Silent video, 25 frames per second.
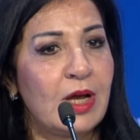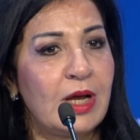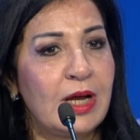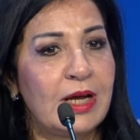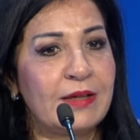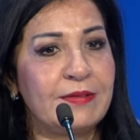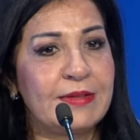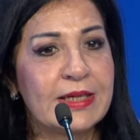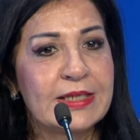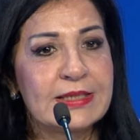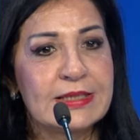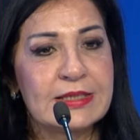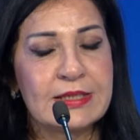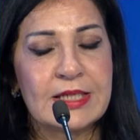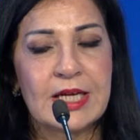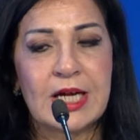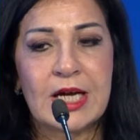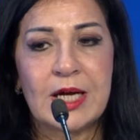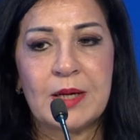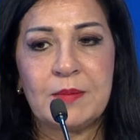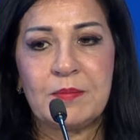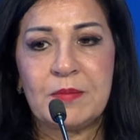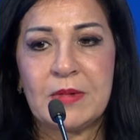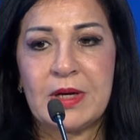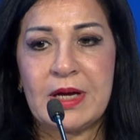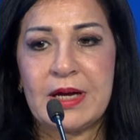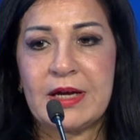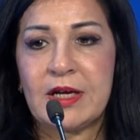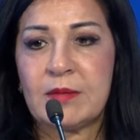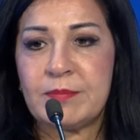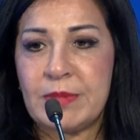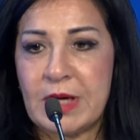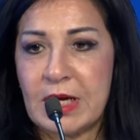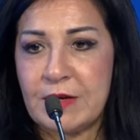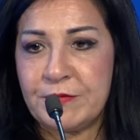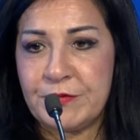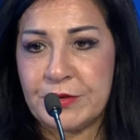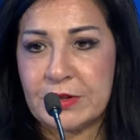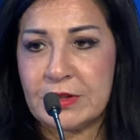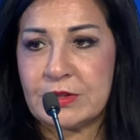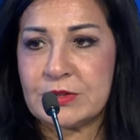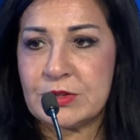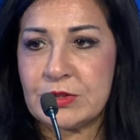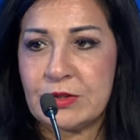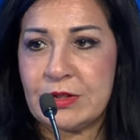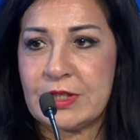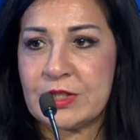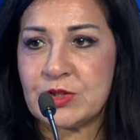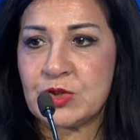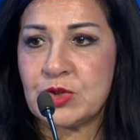At that time, Arab African
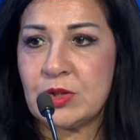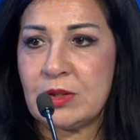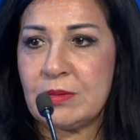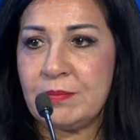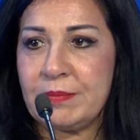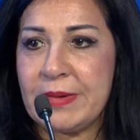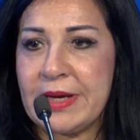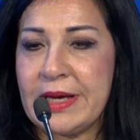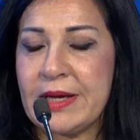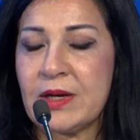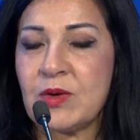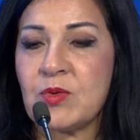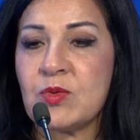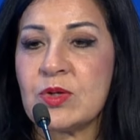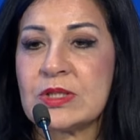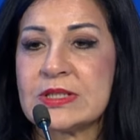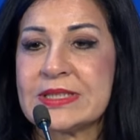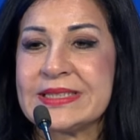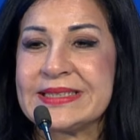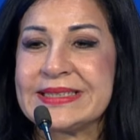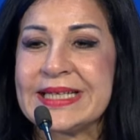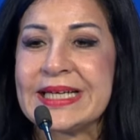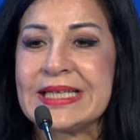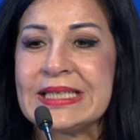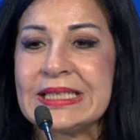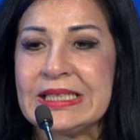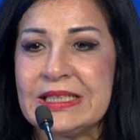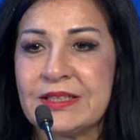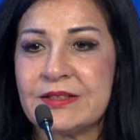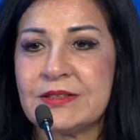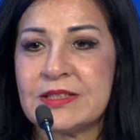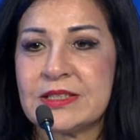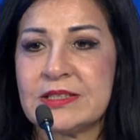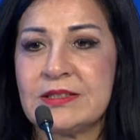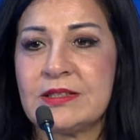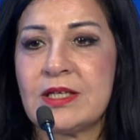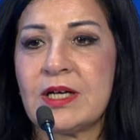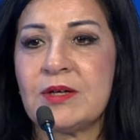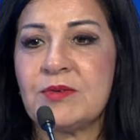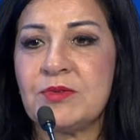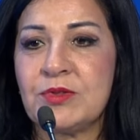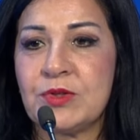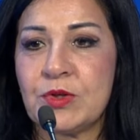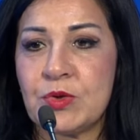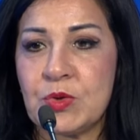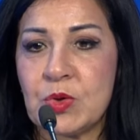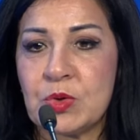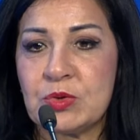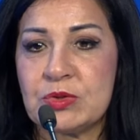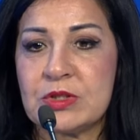International Bank was 10 years down
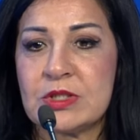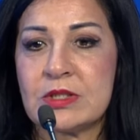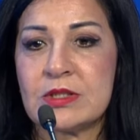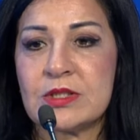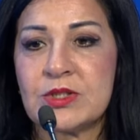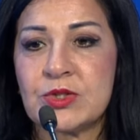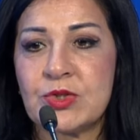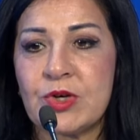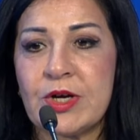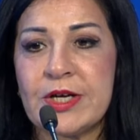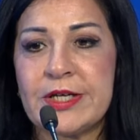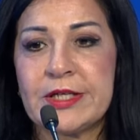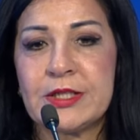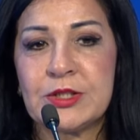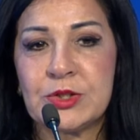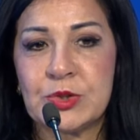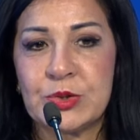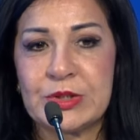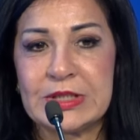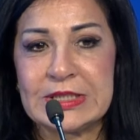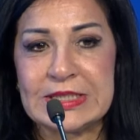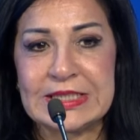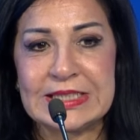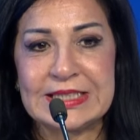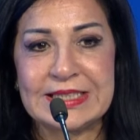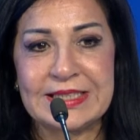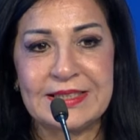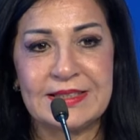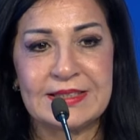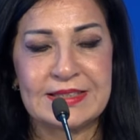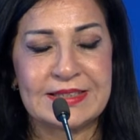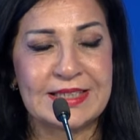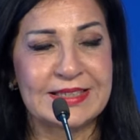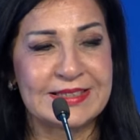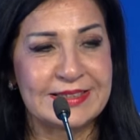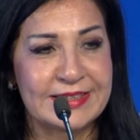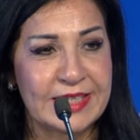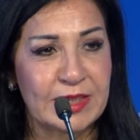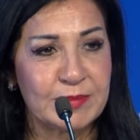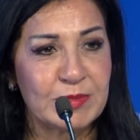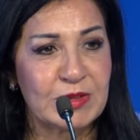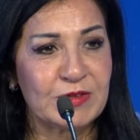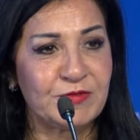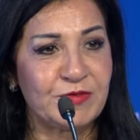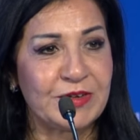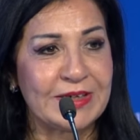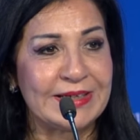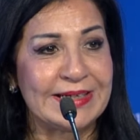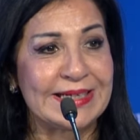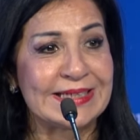the road trying to instill sustainable
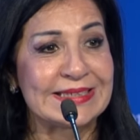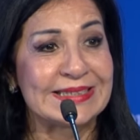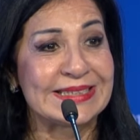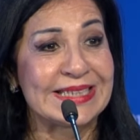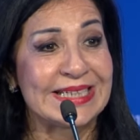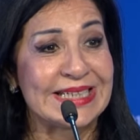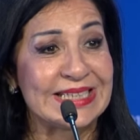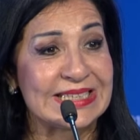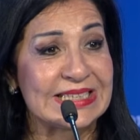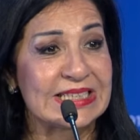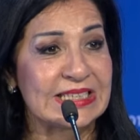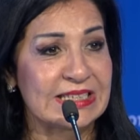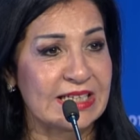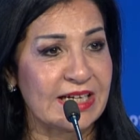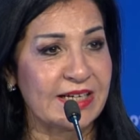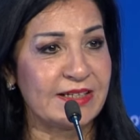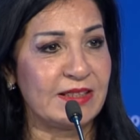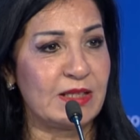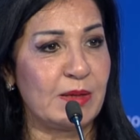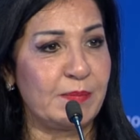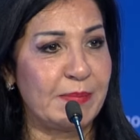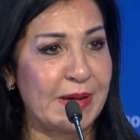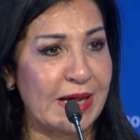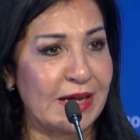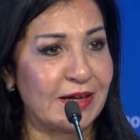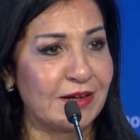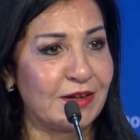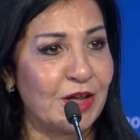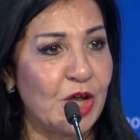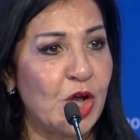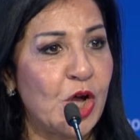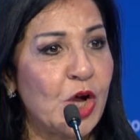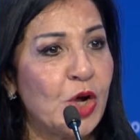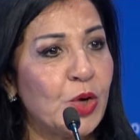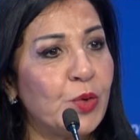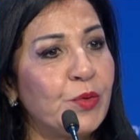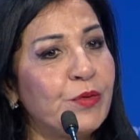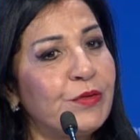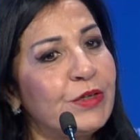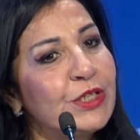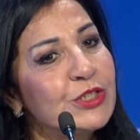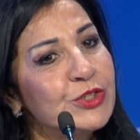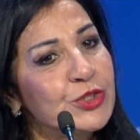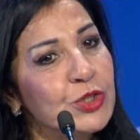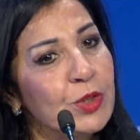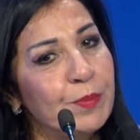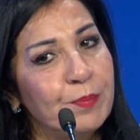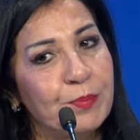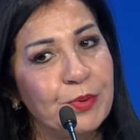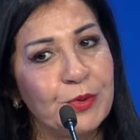finance inside the bank. We
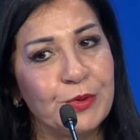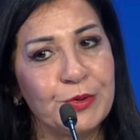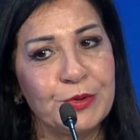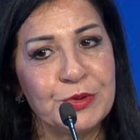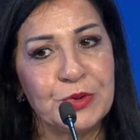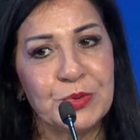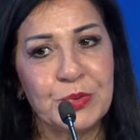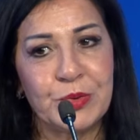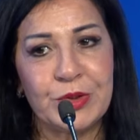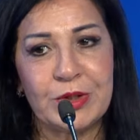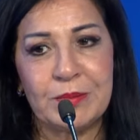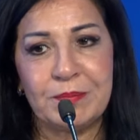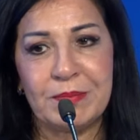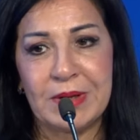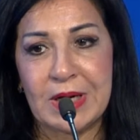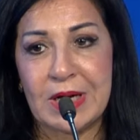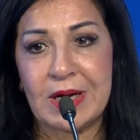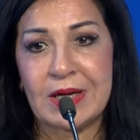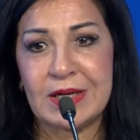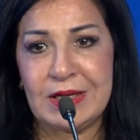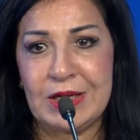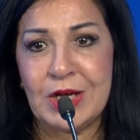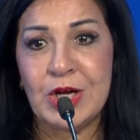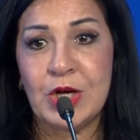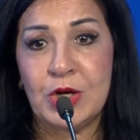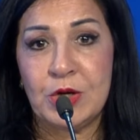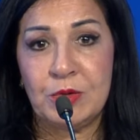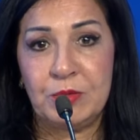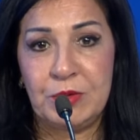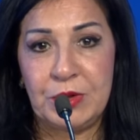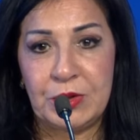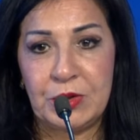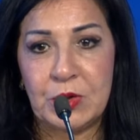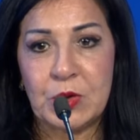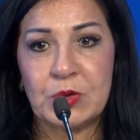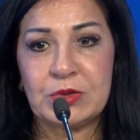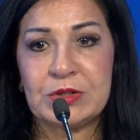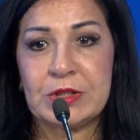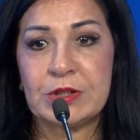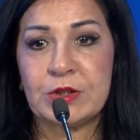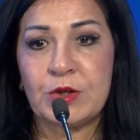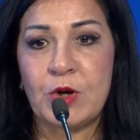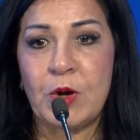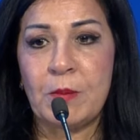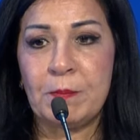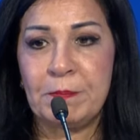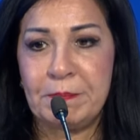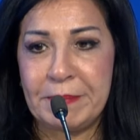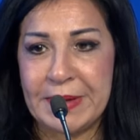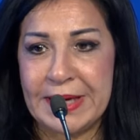reached a point whereby we thought it
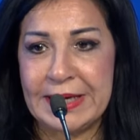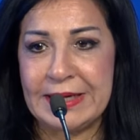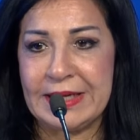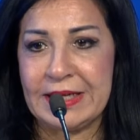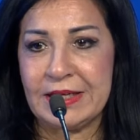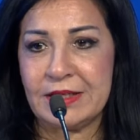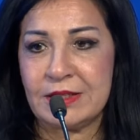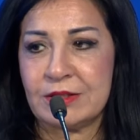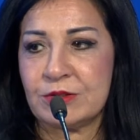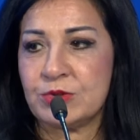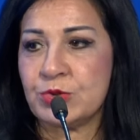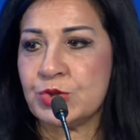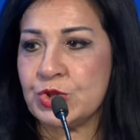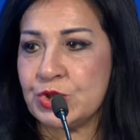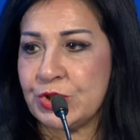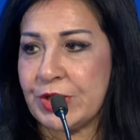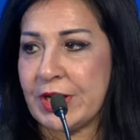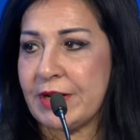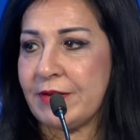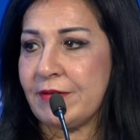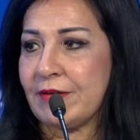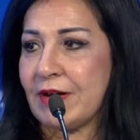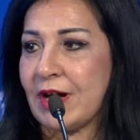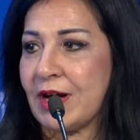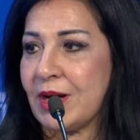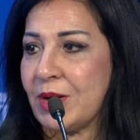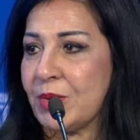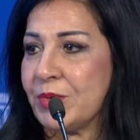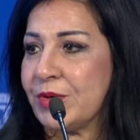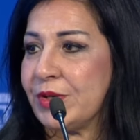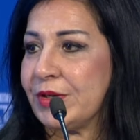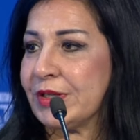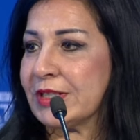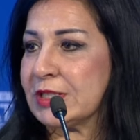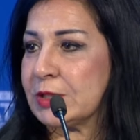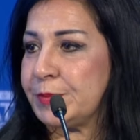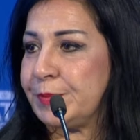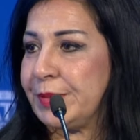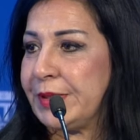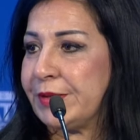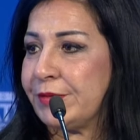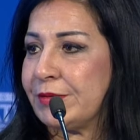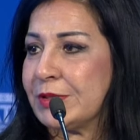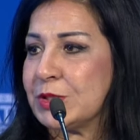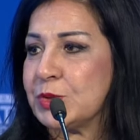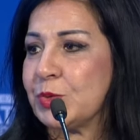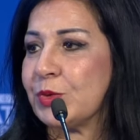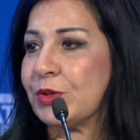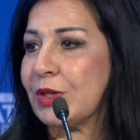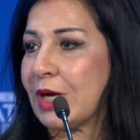compelling to share our
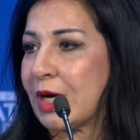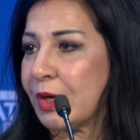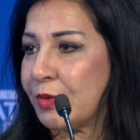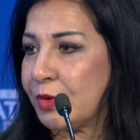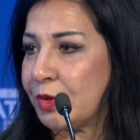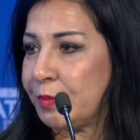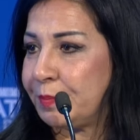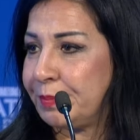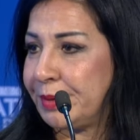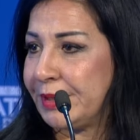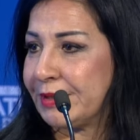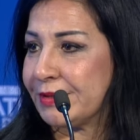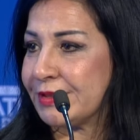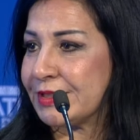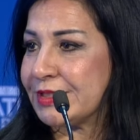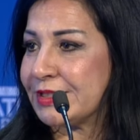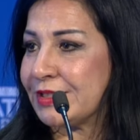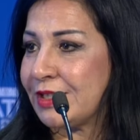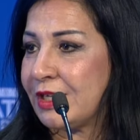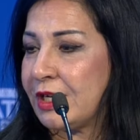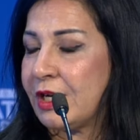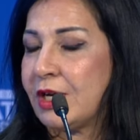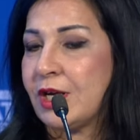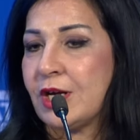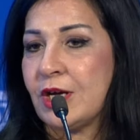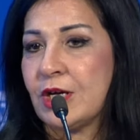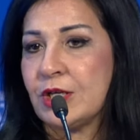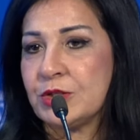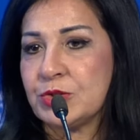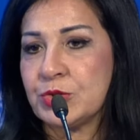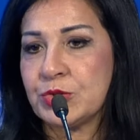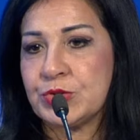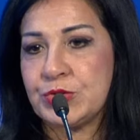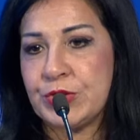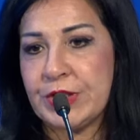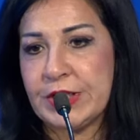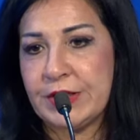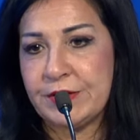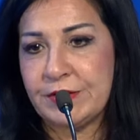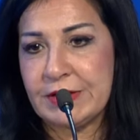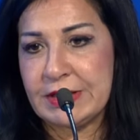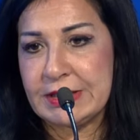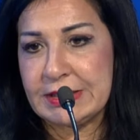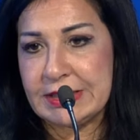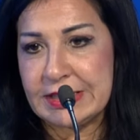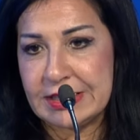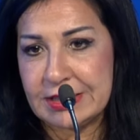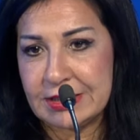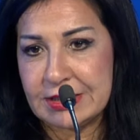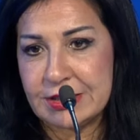experience with our peers to trigger
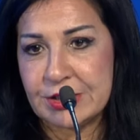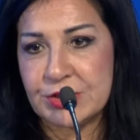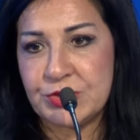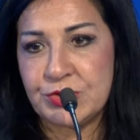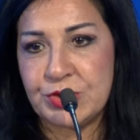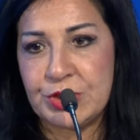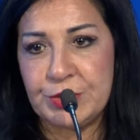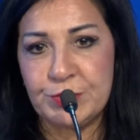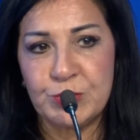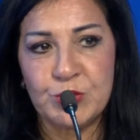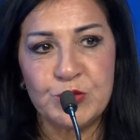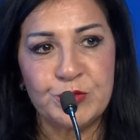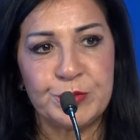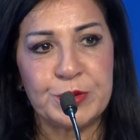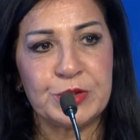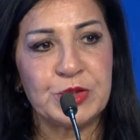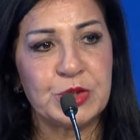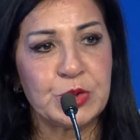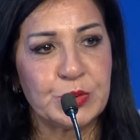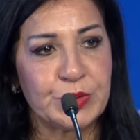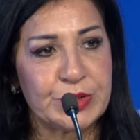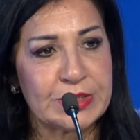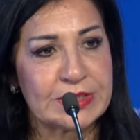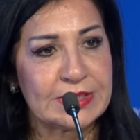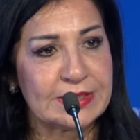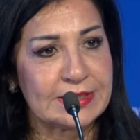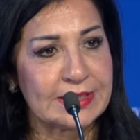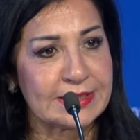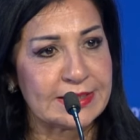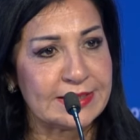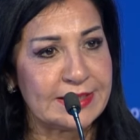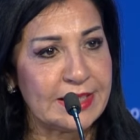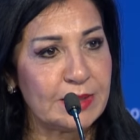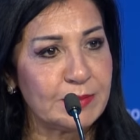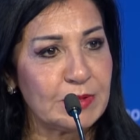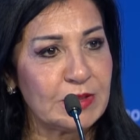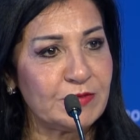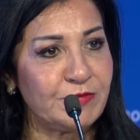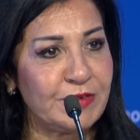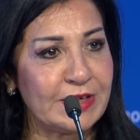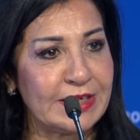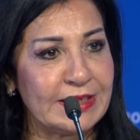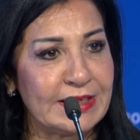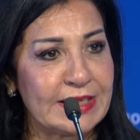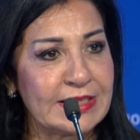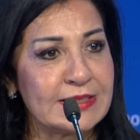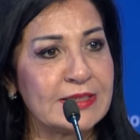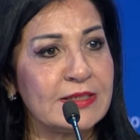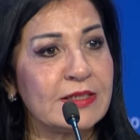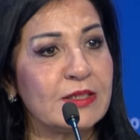an industry movement towards sustainable
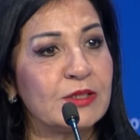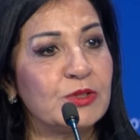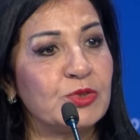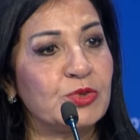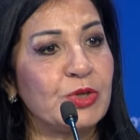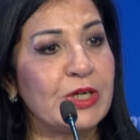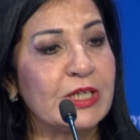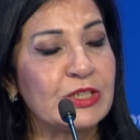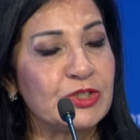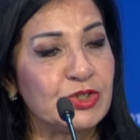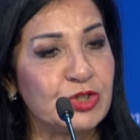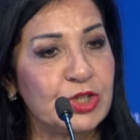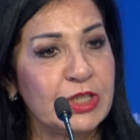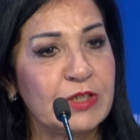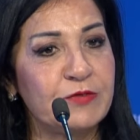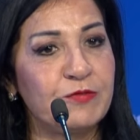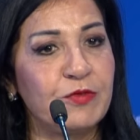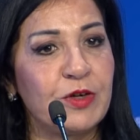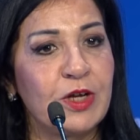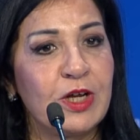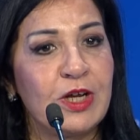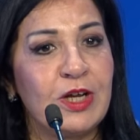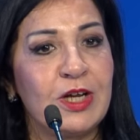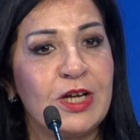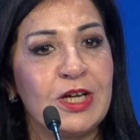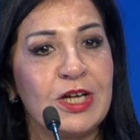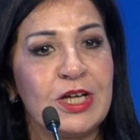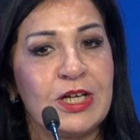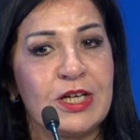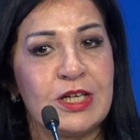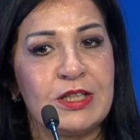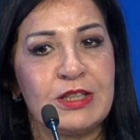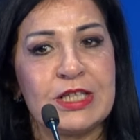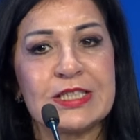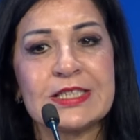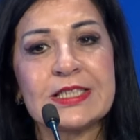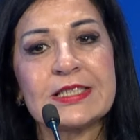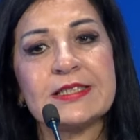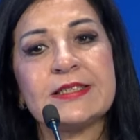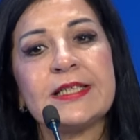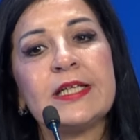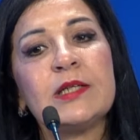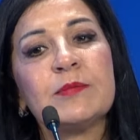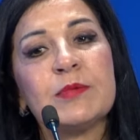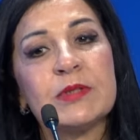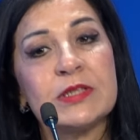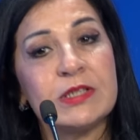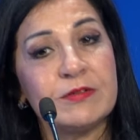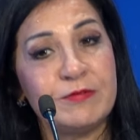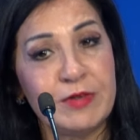finance to achieve the
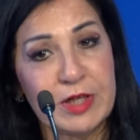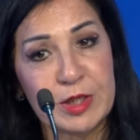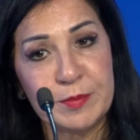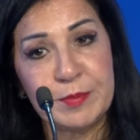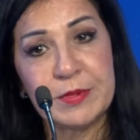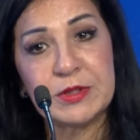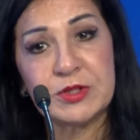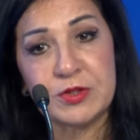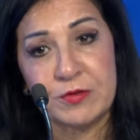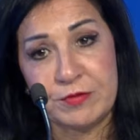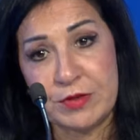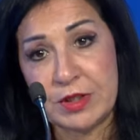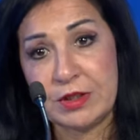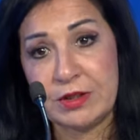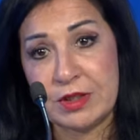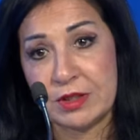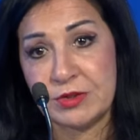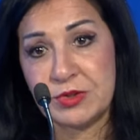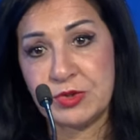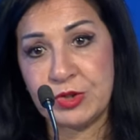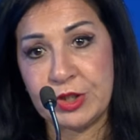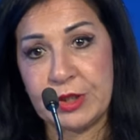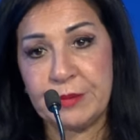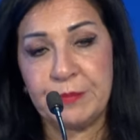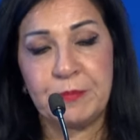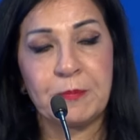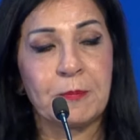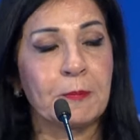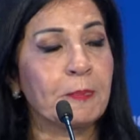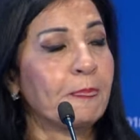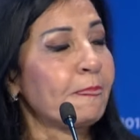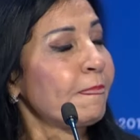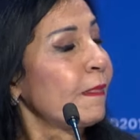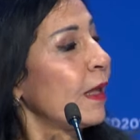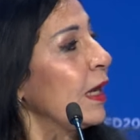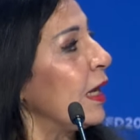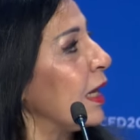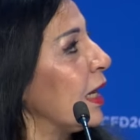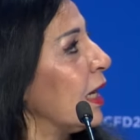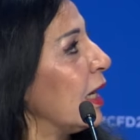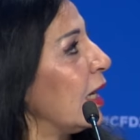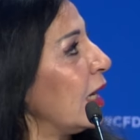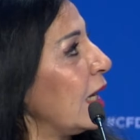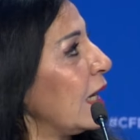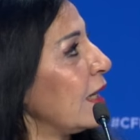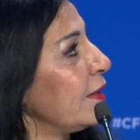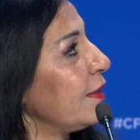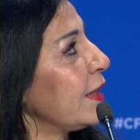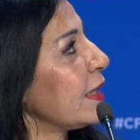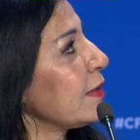sustainable development of the country.
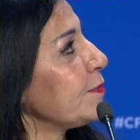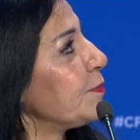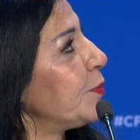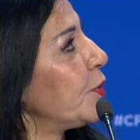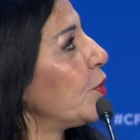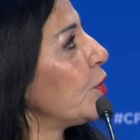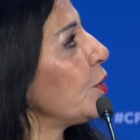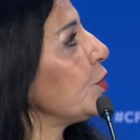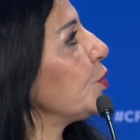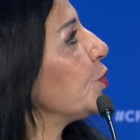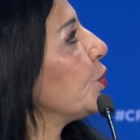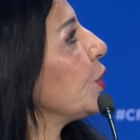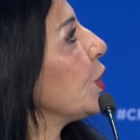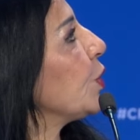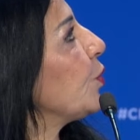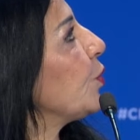At that point, we